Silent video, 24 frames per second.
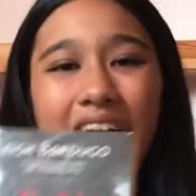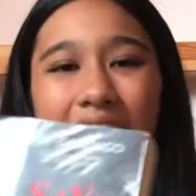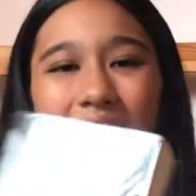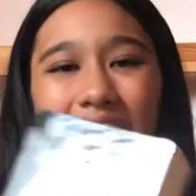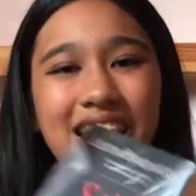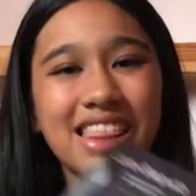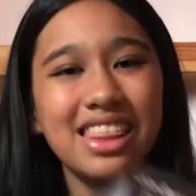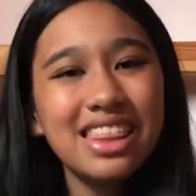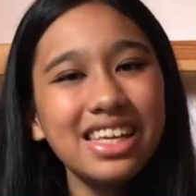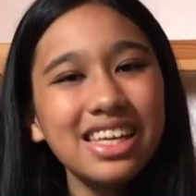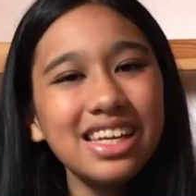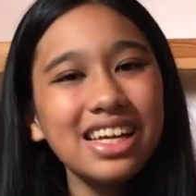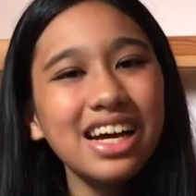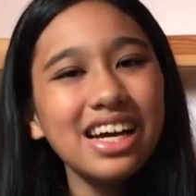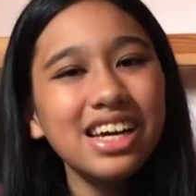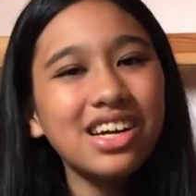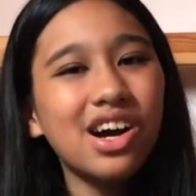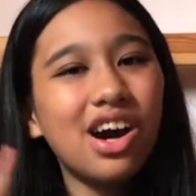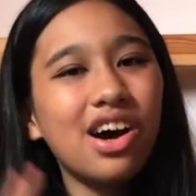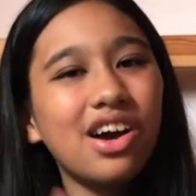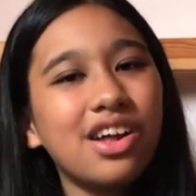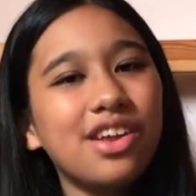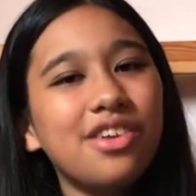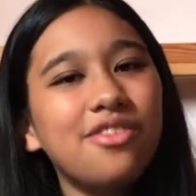I think I
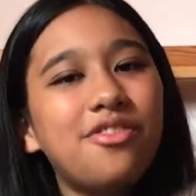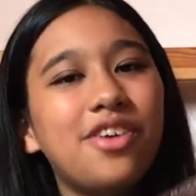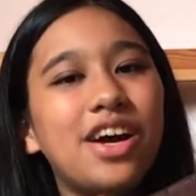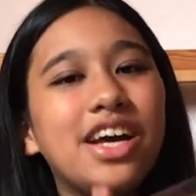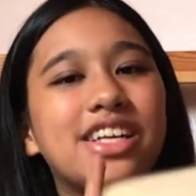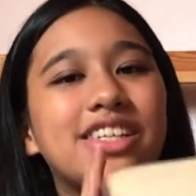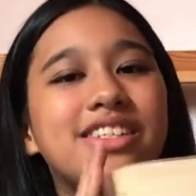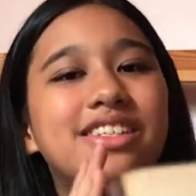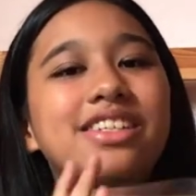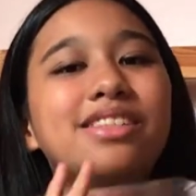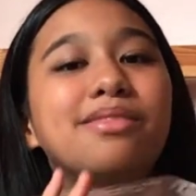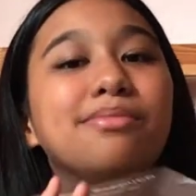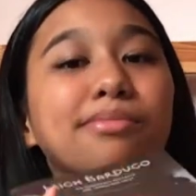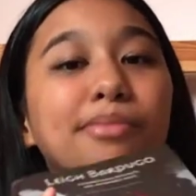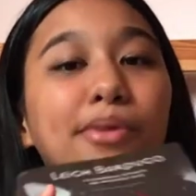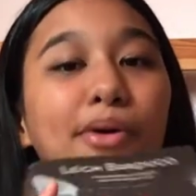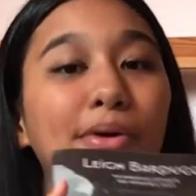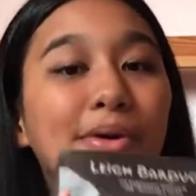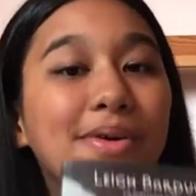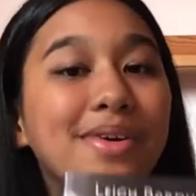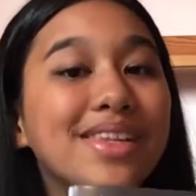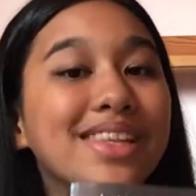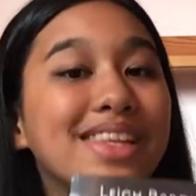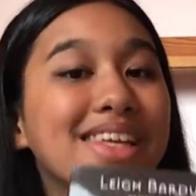got invested
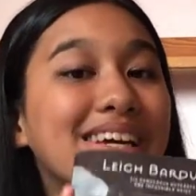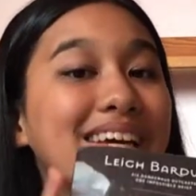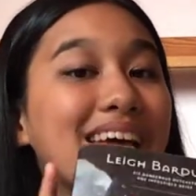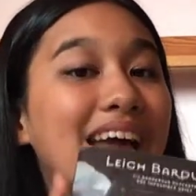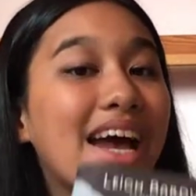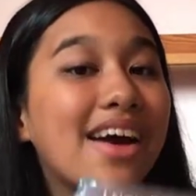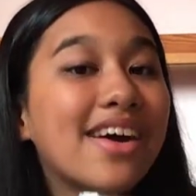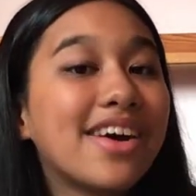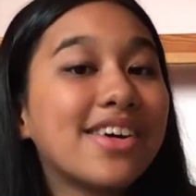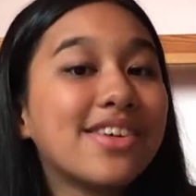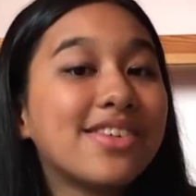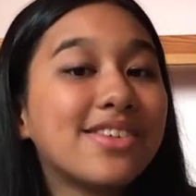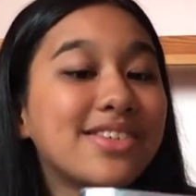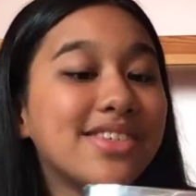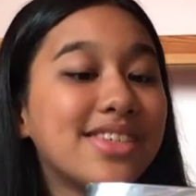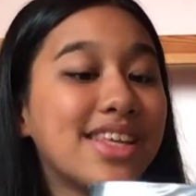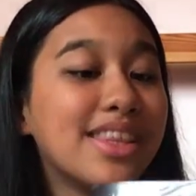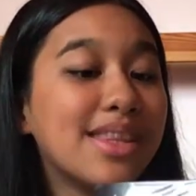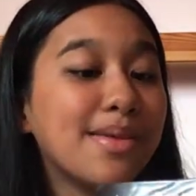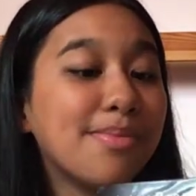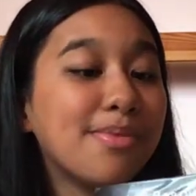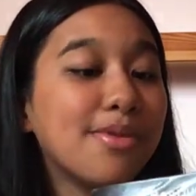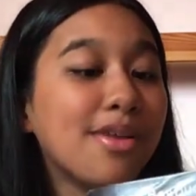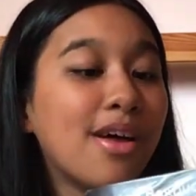more in the characters
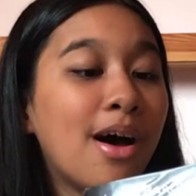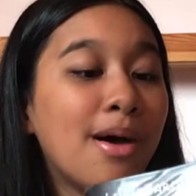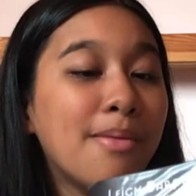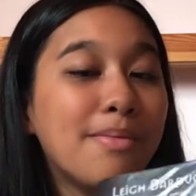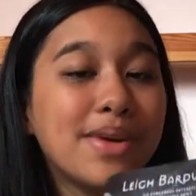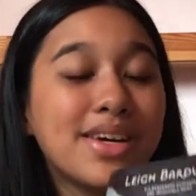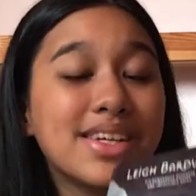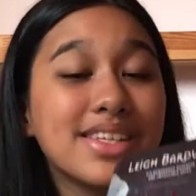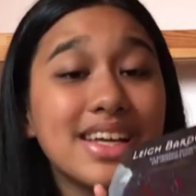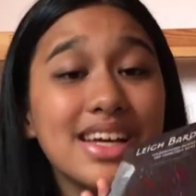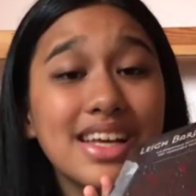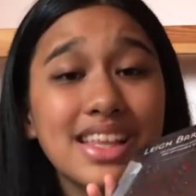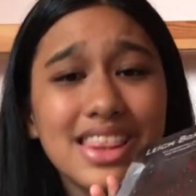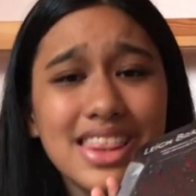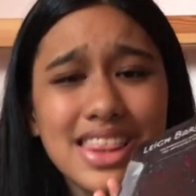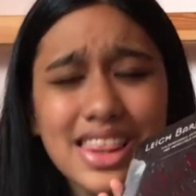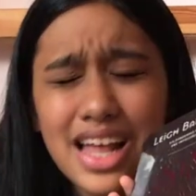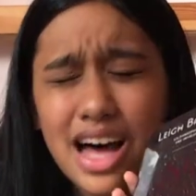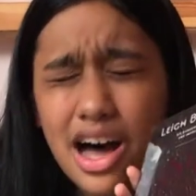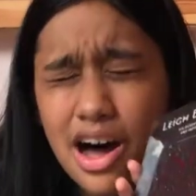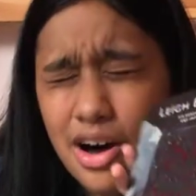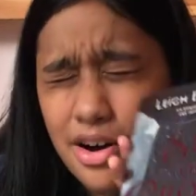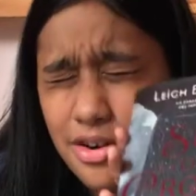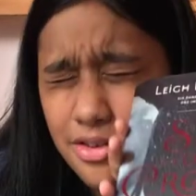than the plot because I
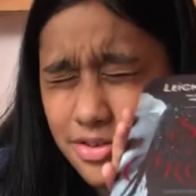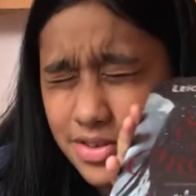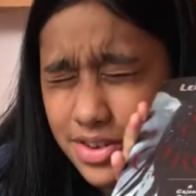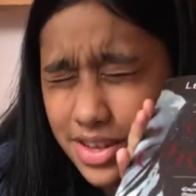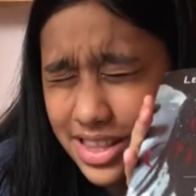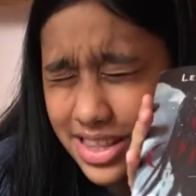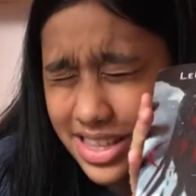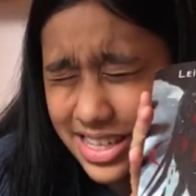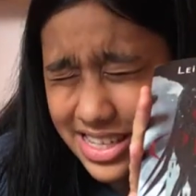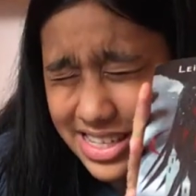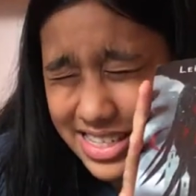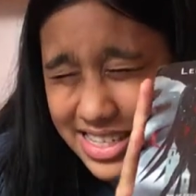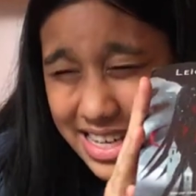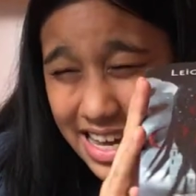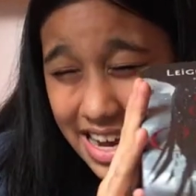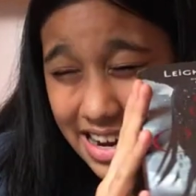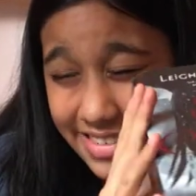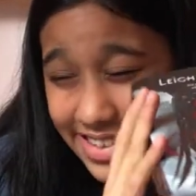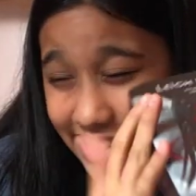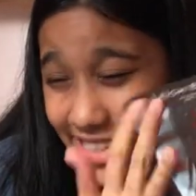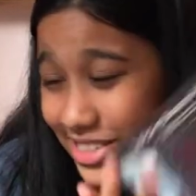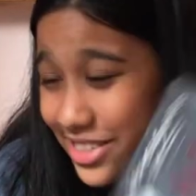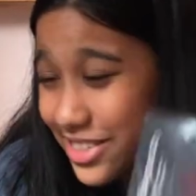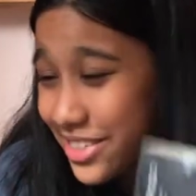love these
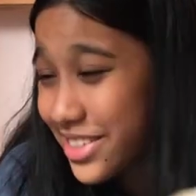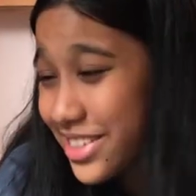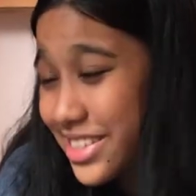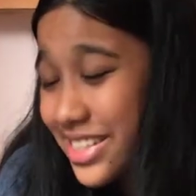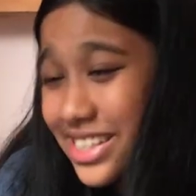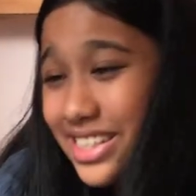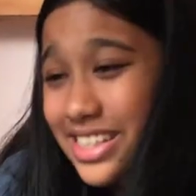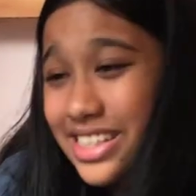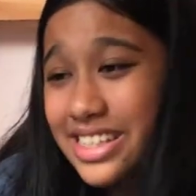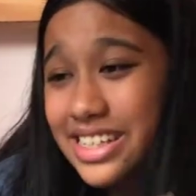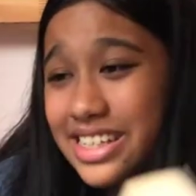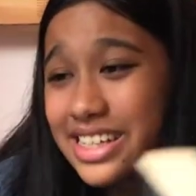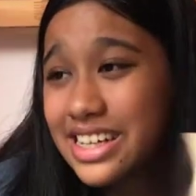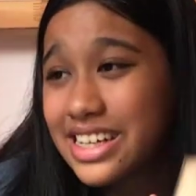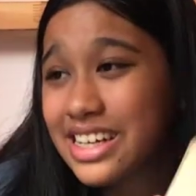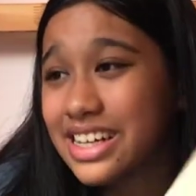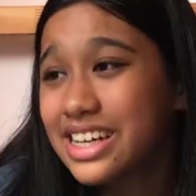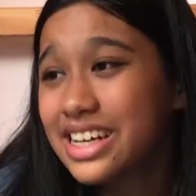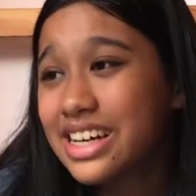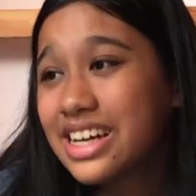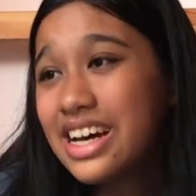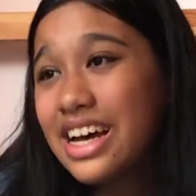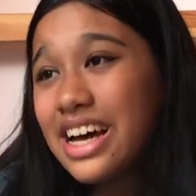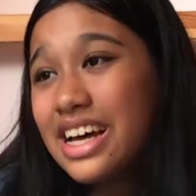characters.
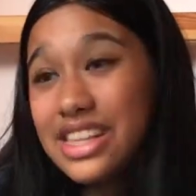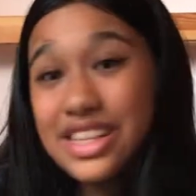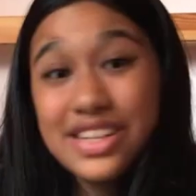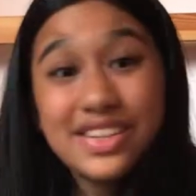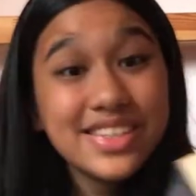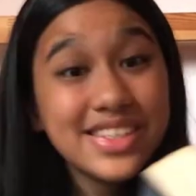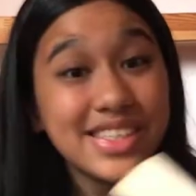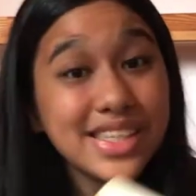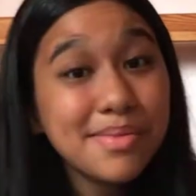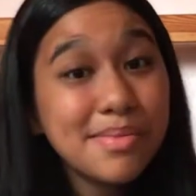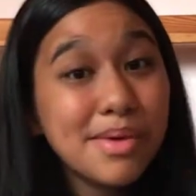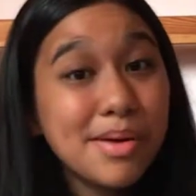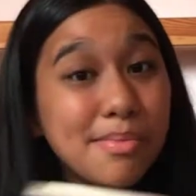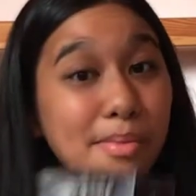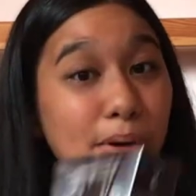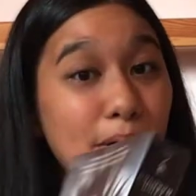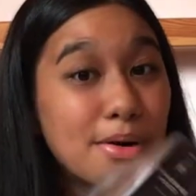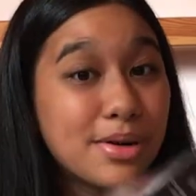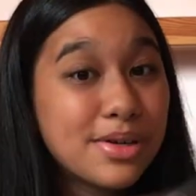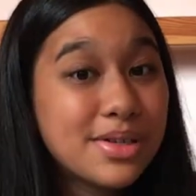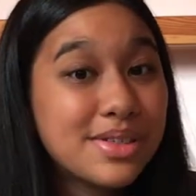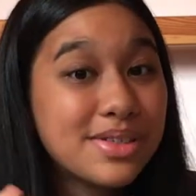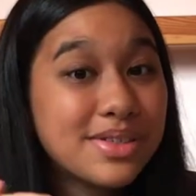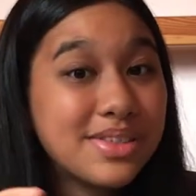There's some
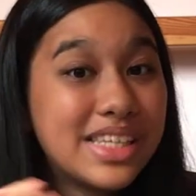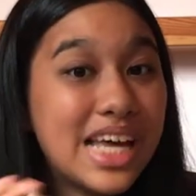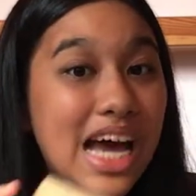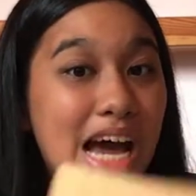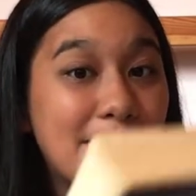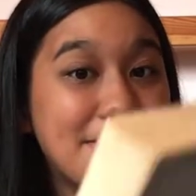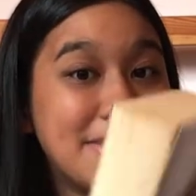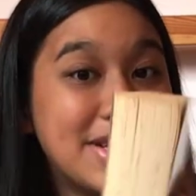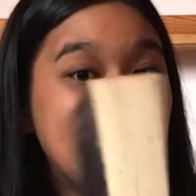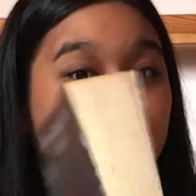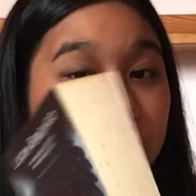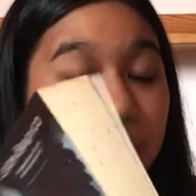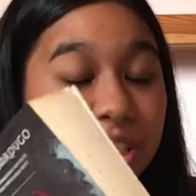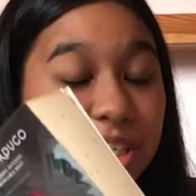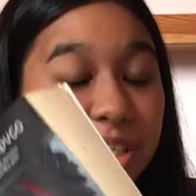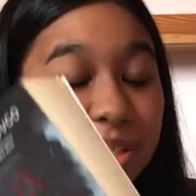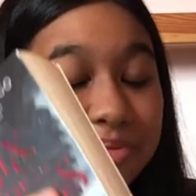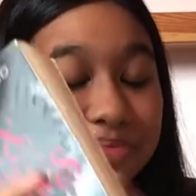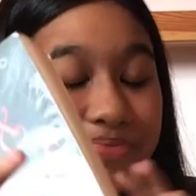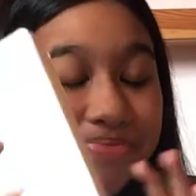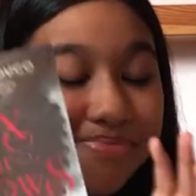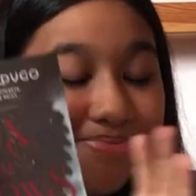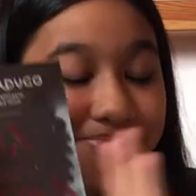emotional damage here.